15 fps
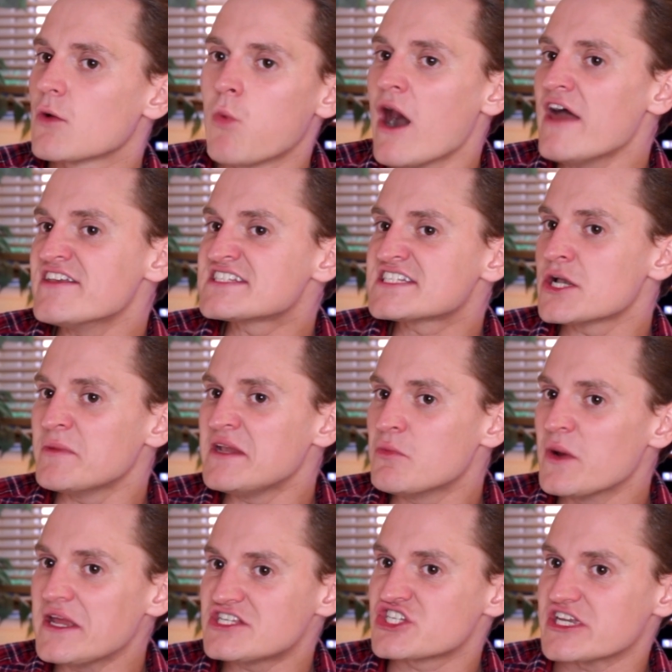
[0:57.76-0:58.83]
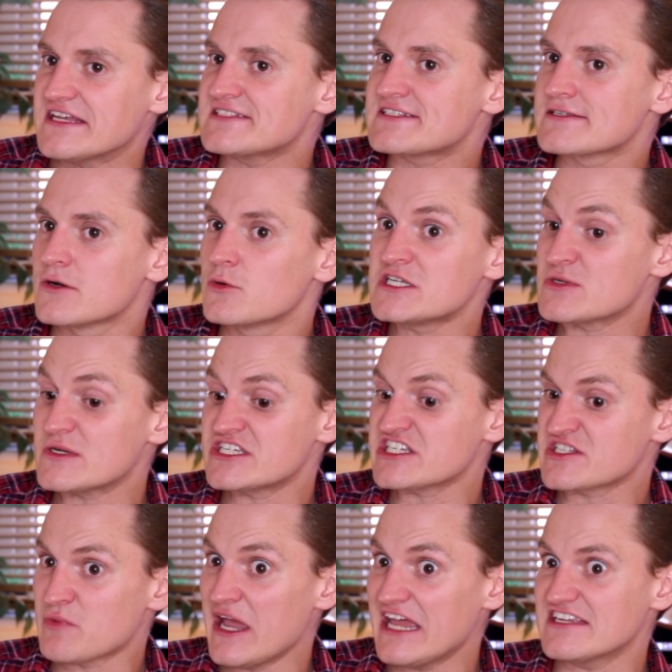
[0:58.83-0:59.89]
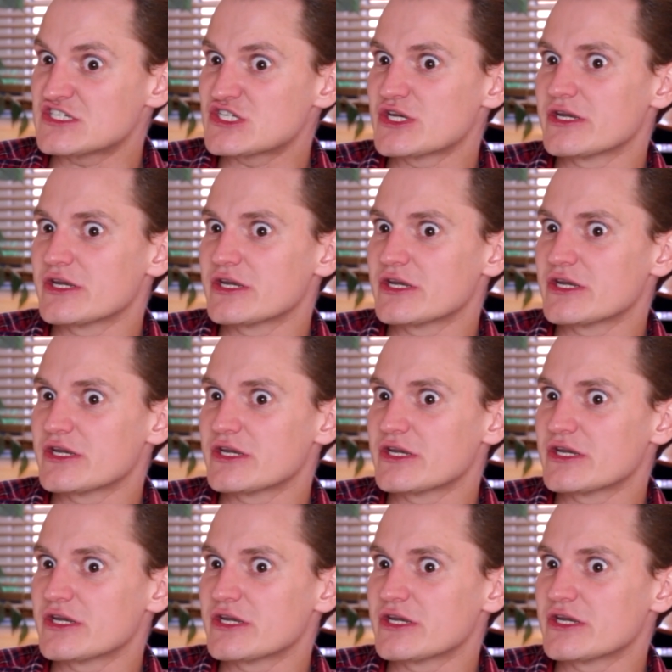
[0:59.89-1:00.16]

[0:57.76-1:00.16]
Why are there so many witches? Which witch is which?